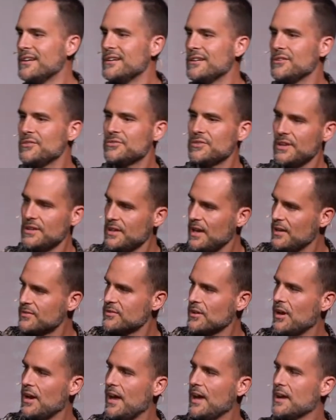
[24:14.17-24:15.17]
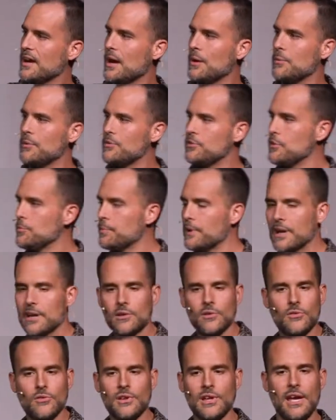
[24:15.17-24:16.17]
You say, Yes, I'll hang out with you, but I can
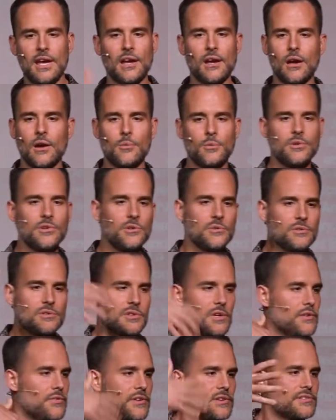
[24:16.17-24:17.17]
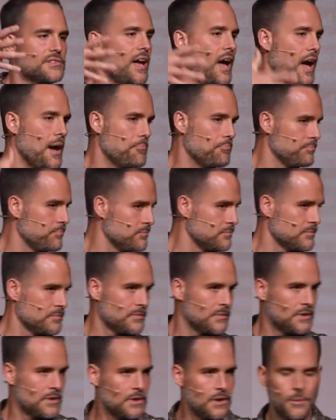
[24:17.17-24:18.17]
only hang out with you until this time.
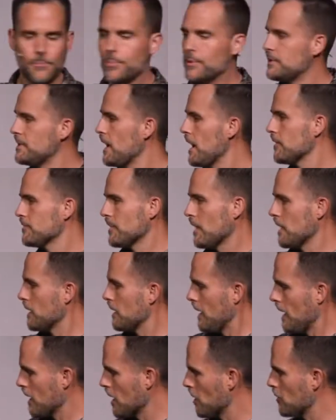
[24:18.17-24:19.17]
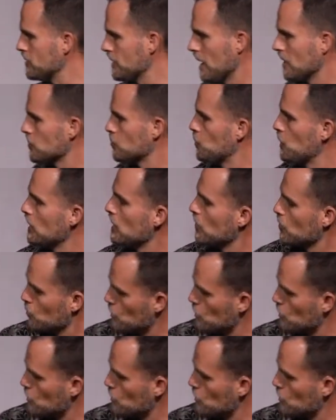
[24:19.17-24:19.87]
But yes, I can hang out. Yes, we can.